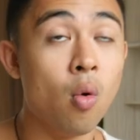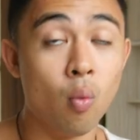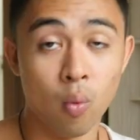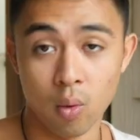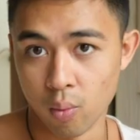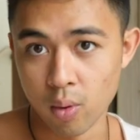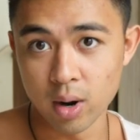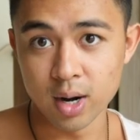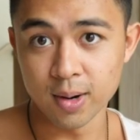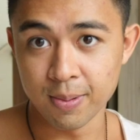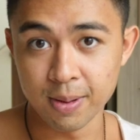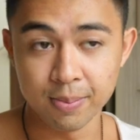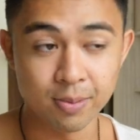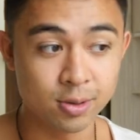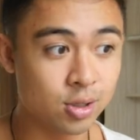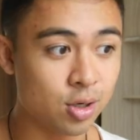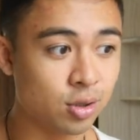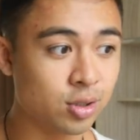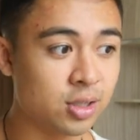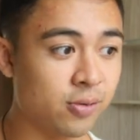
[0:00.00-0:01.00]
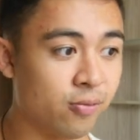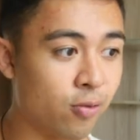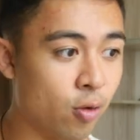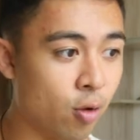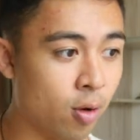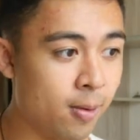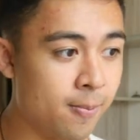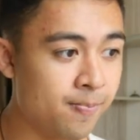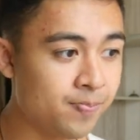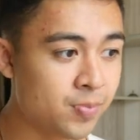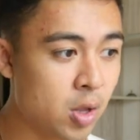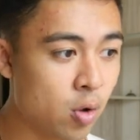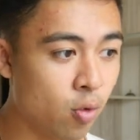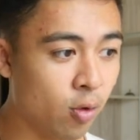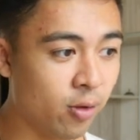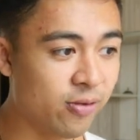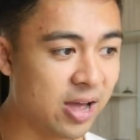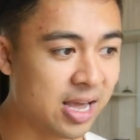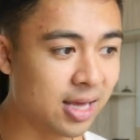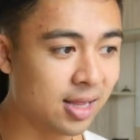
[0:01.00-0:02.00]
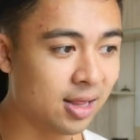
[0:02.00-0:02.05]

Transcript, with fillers: Well, what are people searching for? Well, if I